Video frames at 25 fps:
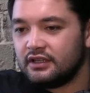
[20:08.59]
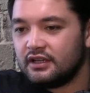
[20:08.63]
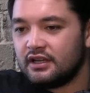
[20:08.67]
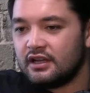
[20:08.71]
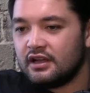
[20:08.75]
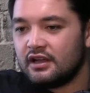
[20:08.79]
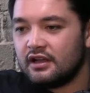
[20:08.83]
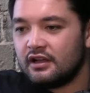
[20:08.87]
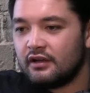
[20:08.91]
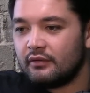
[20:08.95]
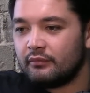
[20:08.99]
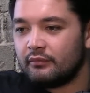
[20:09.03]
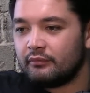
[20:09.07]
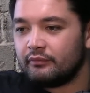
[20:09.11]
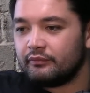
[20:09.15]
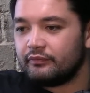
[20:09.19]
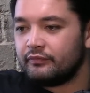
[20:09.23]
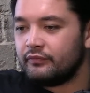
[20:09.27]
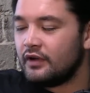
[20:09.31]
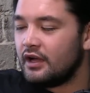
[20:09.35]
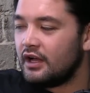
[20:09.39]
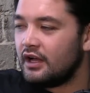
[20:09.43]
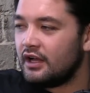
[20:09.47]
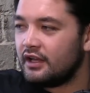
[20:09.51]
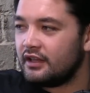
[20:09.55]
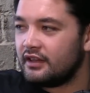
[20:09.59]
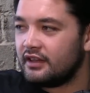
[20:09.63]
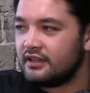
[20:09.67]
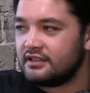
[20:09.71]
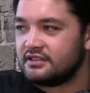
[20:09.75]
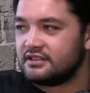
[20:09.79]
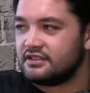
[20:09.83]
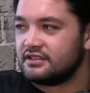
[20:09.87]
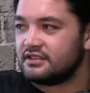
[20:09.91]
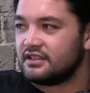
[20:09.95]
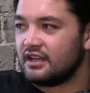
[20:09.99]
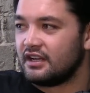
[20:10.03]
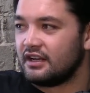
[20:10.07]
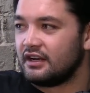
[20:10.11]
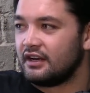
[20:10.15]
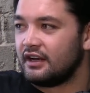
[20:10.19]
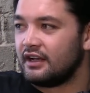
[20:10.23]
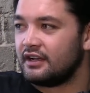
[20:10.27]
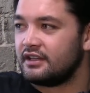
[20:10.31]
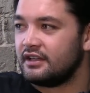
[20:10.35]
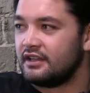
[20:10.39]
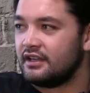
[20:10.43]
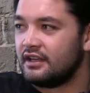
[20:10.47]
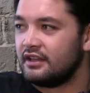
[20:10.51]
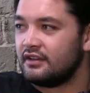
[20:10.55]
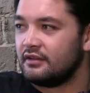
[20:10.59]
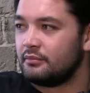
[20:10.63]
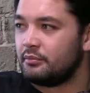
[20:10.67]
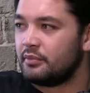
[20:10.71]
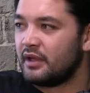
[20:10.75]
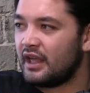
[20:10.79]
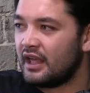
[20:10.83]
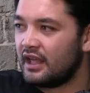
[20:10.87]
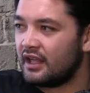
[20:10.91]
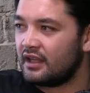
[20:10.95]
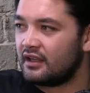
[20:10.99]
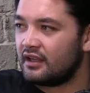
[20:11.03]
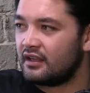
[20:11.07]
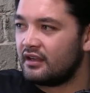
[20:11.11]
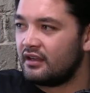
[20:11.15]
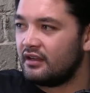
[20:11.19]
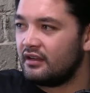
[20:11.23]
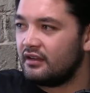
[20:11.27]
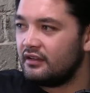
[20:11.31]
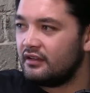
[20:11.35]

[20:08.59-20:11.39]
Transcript: It's just unlucky, yeah, the Peck.